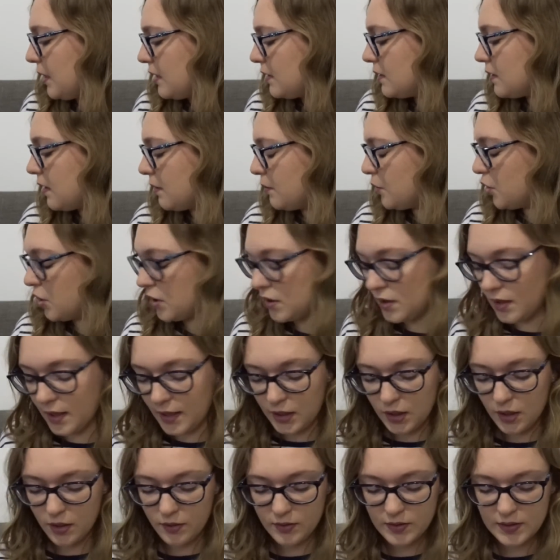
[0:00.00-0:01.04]
pins, I'm just like
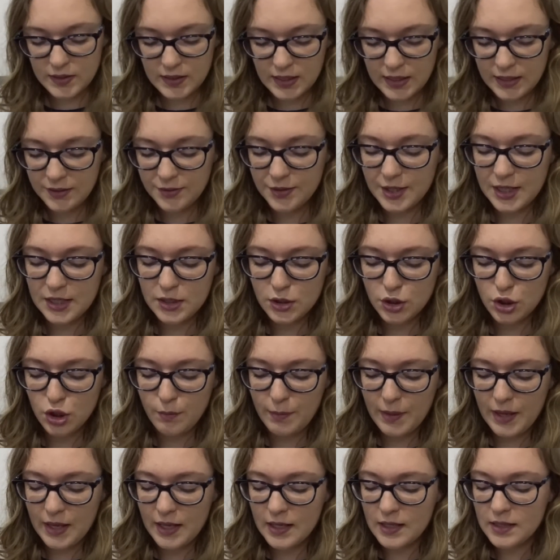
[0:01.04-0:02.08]
noticing. These two
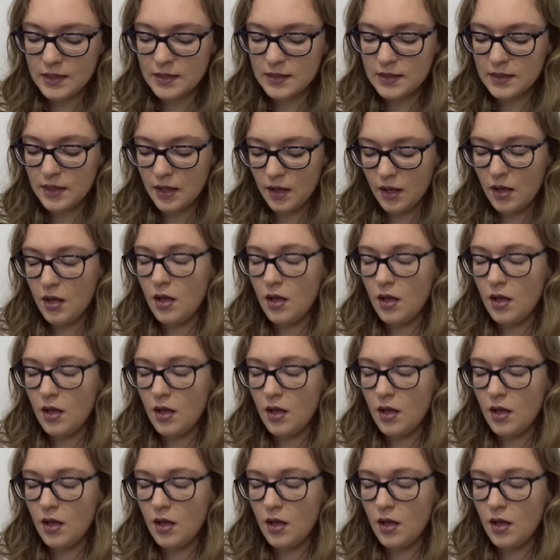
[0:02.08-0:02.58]
pins